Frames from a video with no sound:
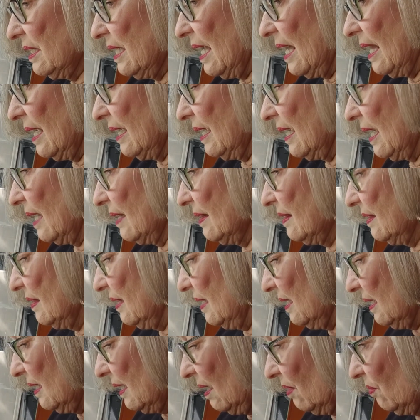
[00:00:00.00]
at it, I
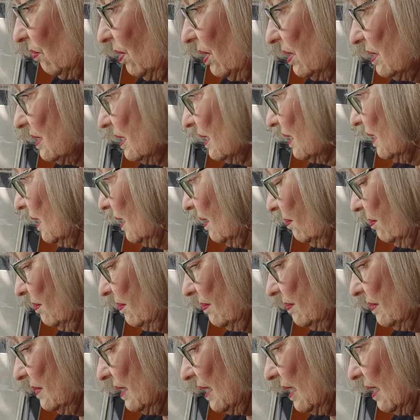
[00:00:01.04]
think I want to
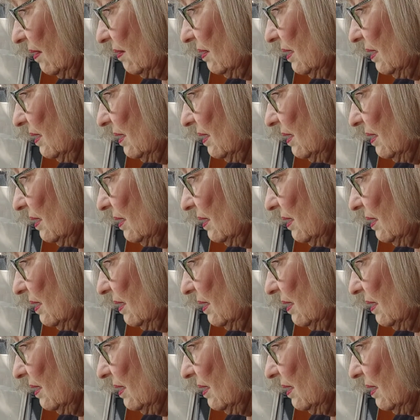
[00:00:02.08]
come down